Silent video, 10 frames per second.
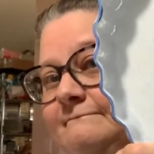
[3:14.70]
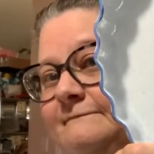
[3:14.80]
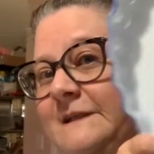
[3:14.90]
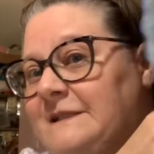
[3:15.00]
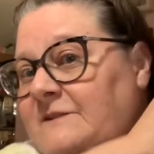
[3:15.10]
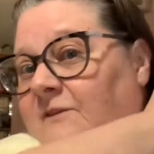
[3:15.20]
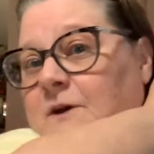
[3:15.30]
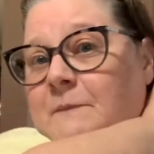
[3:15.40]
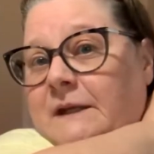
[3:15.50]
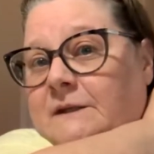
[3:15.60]
It is very
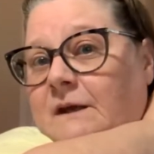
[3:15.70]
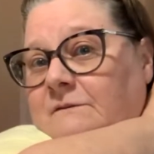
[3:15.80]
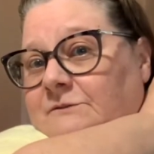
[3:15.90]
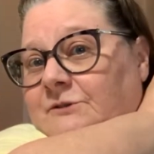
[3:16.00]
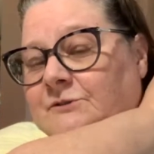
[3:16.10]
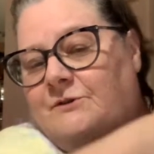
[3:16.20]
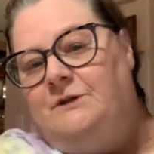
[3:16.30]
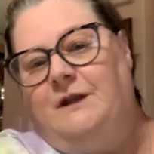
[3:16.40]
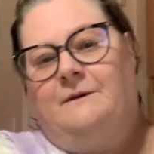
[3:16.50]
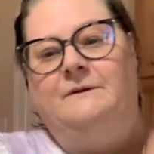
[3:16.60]
big though, just so you
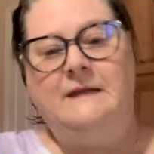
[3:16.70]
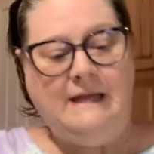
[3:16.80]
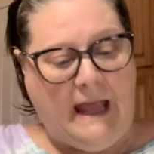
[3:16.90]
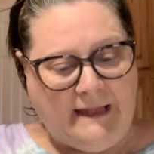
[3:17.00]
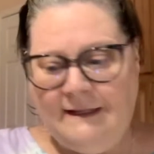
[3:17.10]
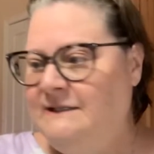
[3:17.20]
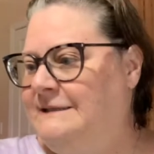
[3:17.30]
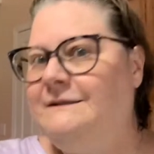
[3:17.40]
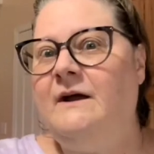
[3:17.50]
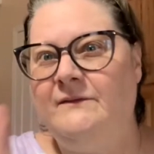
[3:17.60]
know. And these
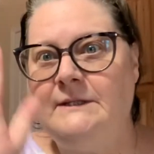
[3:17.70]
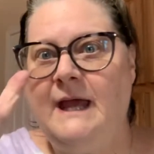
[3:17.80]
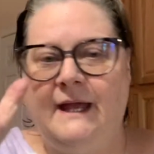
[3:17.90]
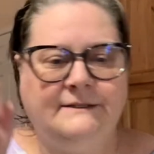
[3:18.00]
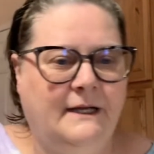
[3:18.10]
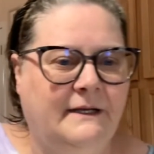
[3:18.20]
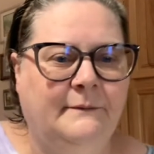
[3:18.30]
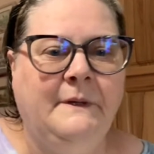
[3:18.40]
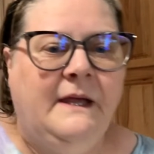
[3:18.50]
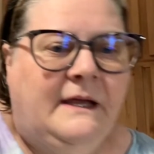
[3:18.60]
still have the tags on
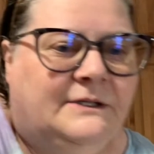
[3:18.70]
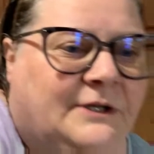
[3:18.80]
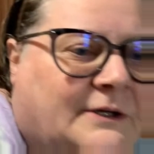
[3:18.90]
them, so